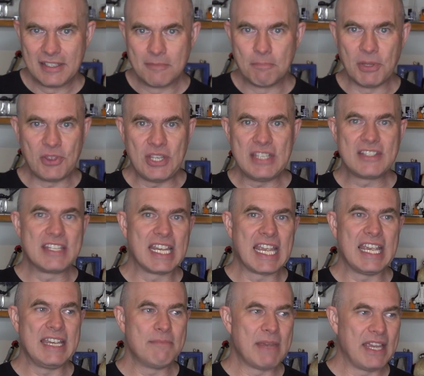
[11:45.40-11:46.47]
but these
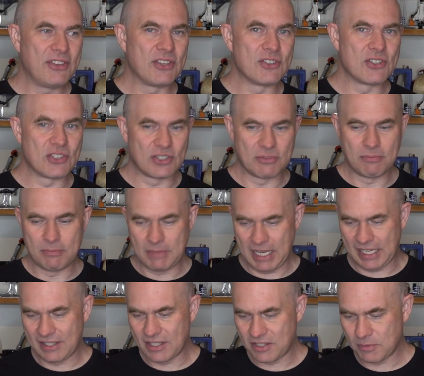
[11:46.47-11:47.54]
decay methods
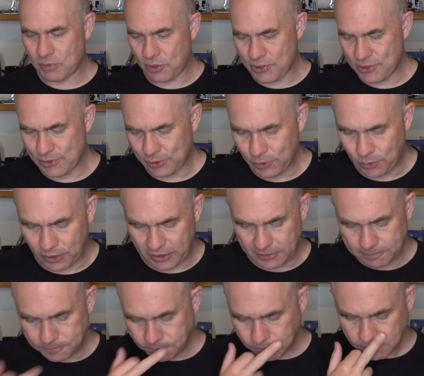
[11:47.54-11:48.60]
mechanisms are slower.
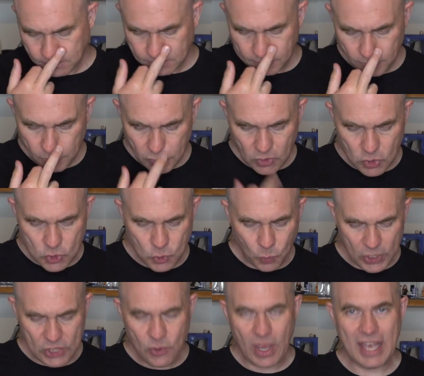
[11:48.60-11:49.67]
So
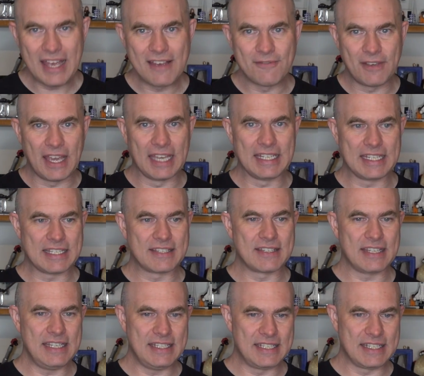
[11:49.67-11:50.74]
when you have an
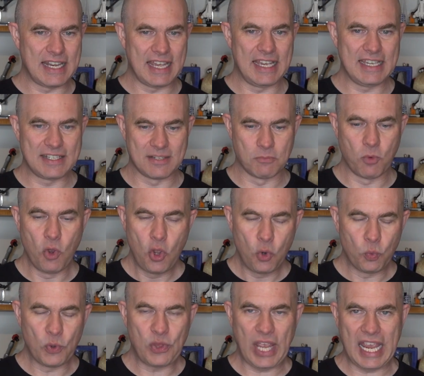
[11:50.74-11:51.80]
excited atom
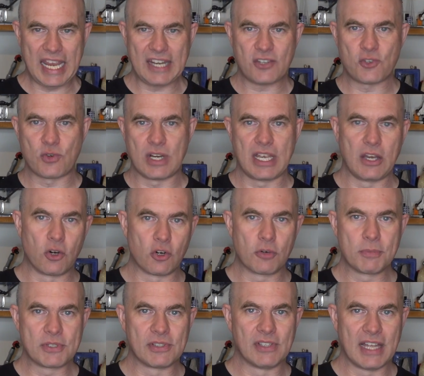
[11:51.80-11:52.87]
with extra
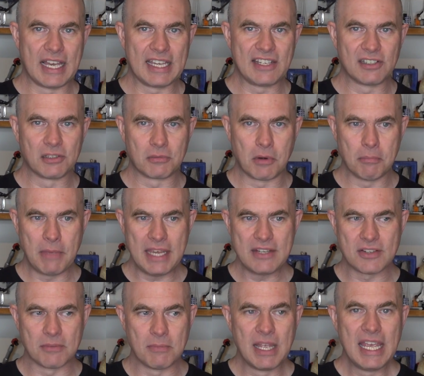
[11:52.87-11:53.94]
orbital angular
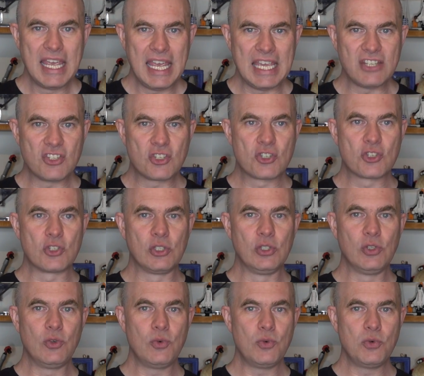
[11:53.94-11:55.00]
momentum, it
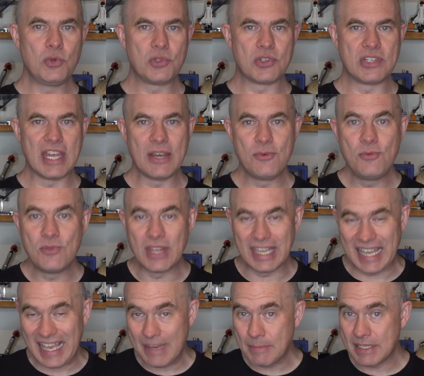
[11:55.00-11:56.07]
slows down the
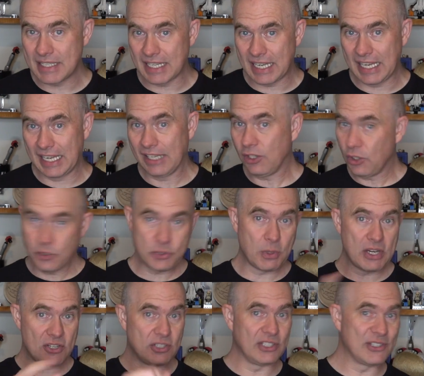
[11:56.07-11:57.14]
gamma decay. It also
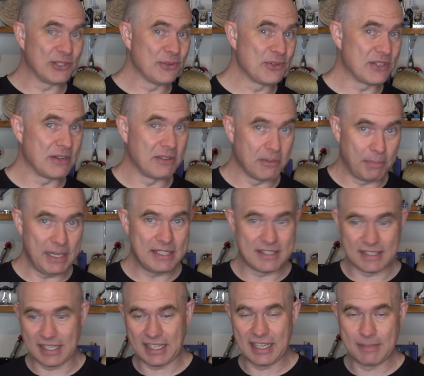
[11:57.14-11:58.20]
actually slows down the beta
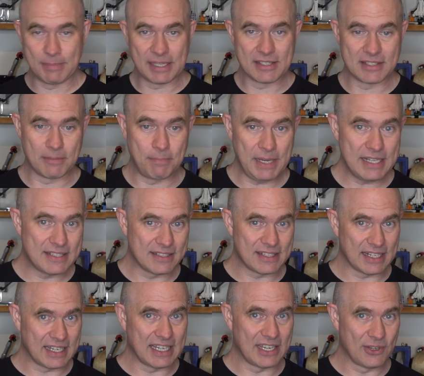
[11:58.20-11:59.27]
decay because the beta
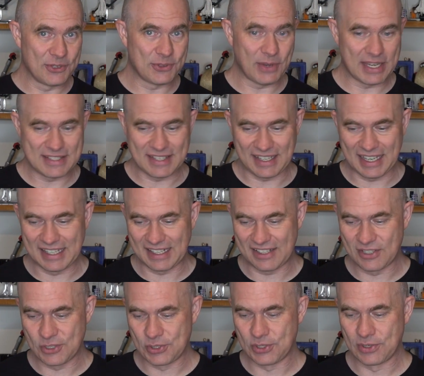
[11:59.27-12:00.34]
decay also has to kind of
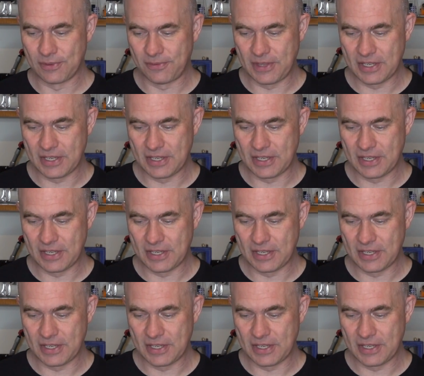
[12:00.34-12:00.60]
conserve